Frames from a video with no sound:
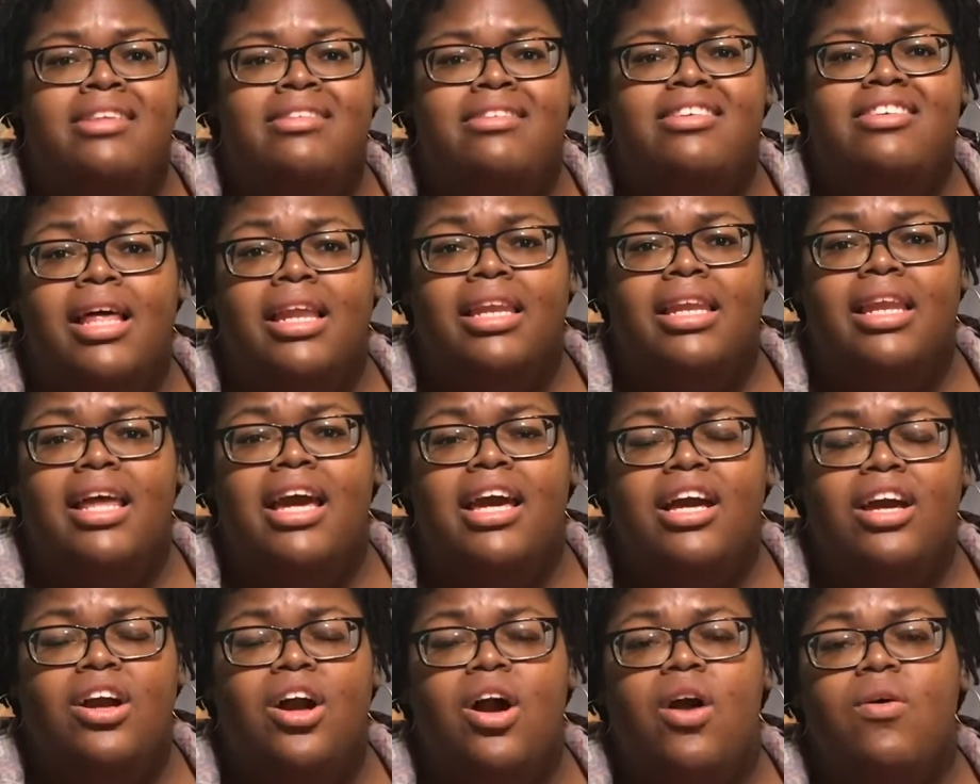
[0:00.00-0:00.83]
to
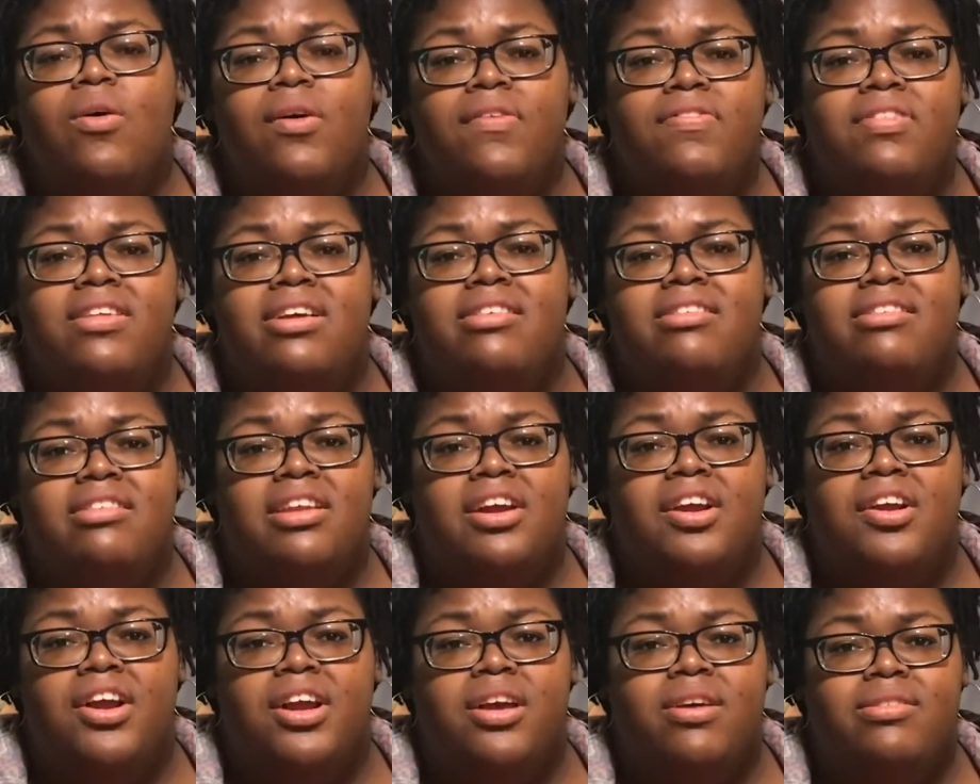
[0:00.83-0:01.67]
let go of these
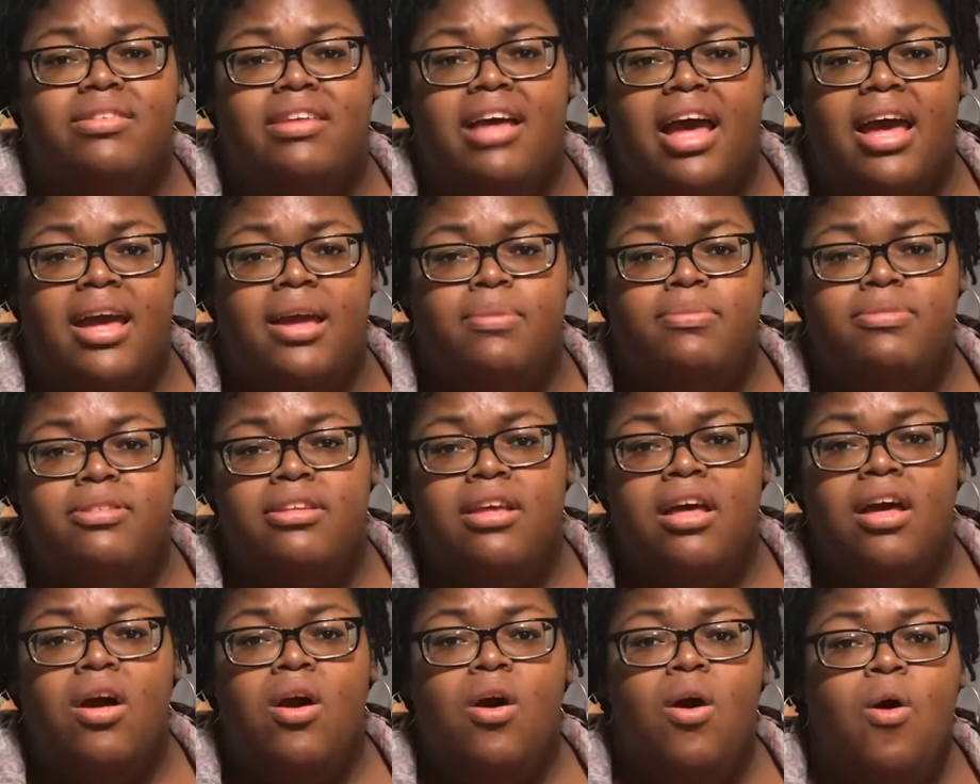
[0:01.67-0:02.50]
stereotypes.